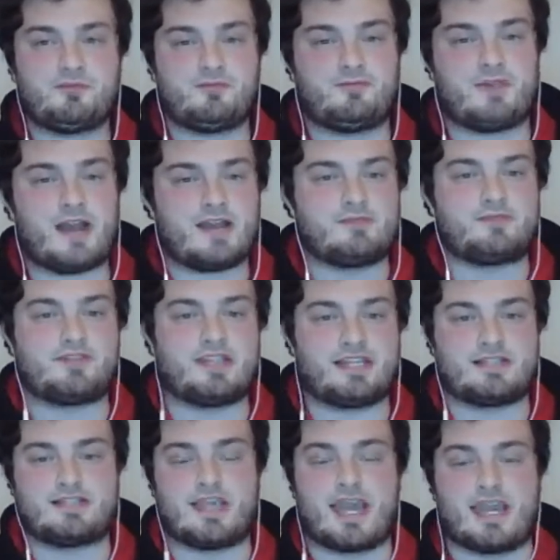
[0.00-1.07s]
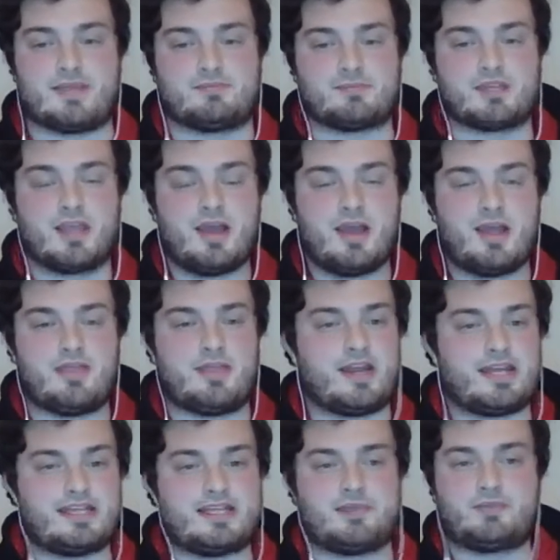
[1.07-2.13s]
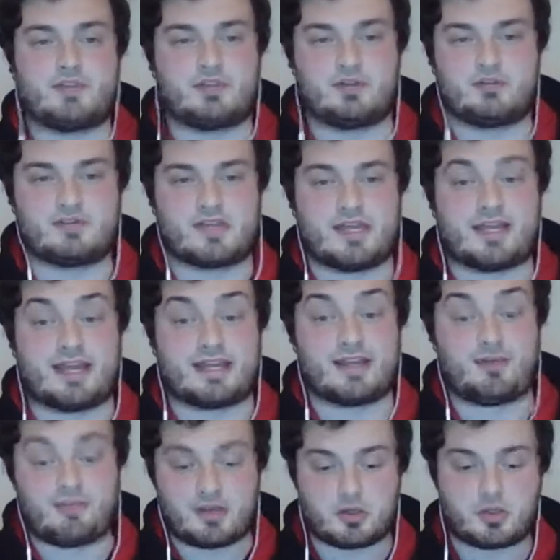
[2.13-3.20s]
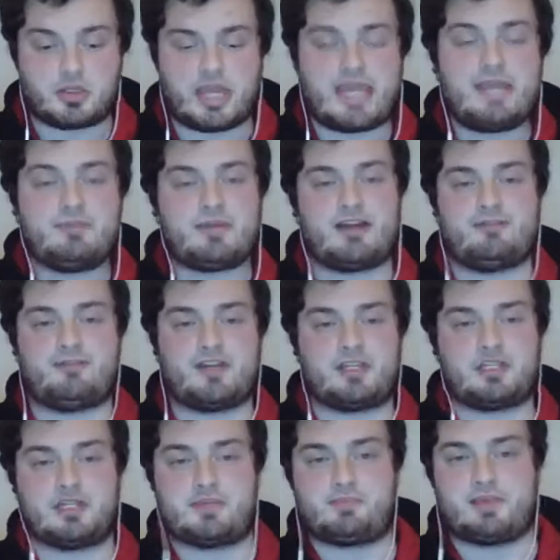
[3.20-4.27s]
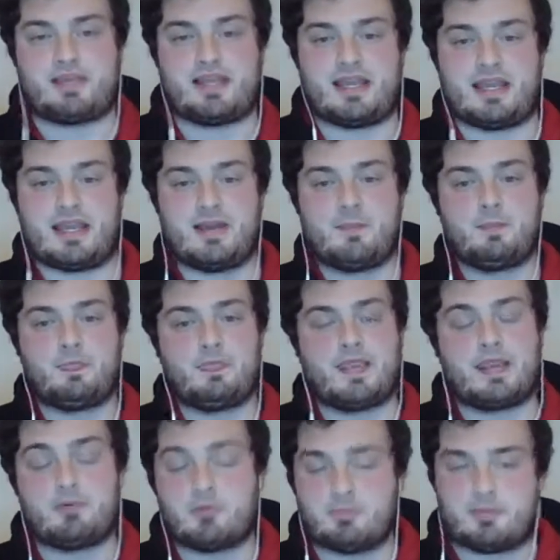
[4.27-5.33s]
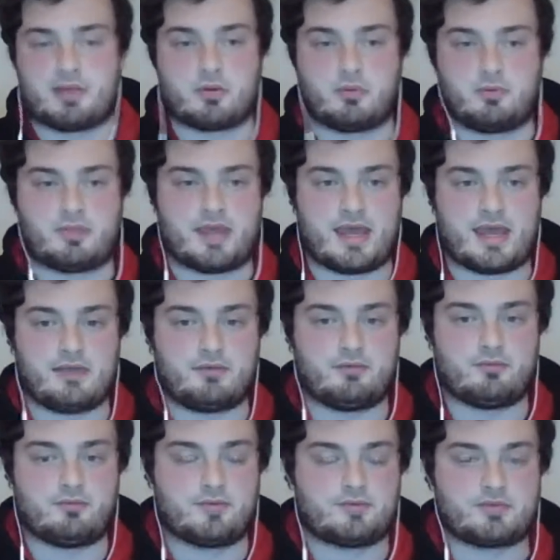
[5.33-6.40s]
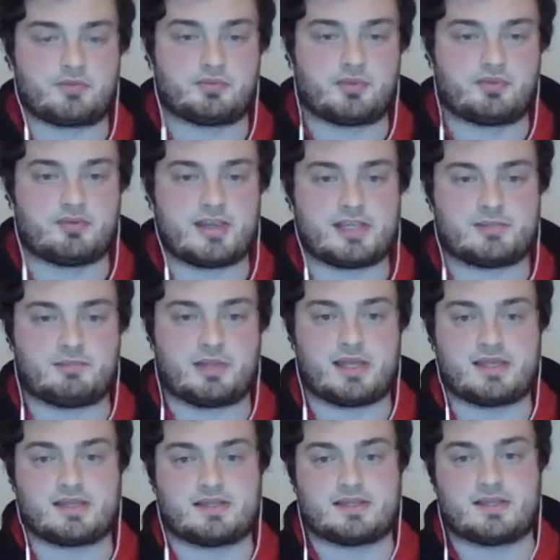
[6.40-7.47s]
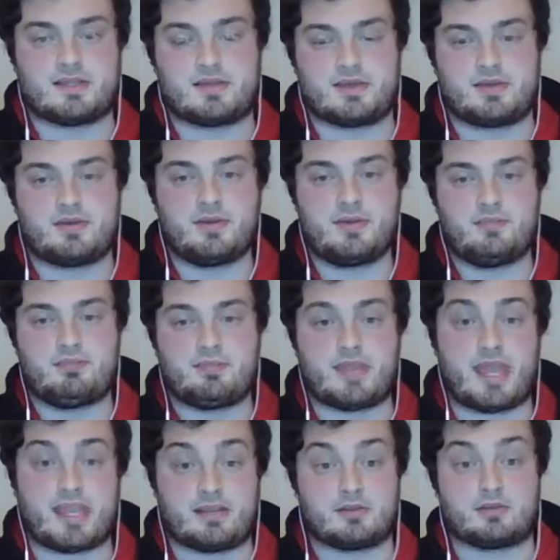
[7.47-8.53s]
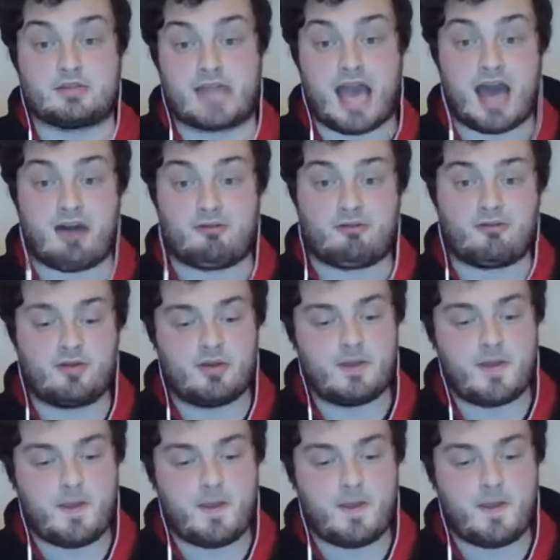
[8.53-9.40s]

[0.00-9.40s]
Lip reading: 5-6 games, then he seems to lose it again. If he could keep that finishing ability, he would be up there with some of the greatest players that England have.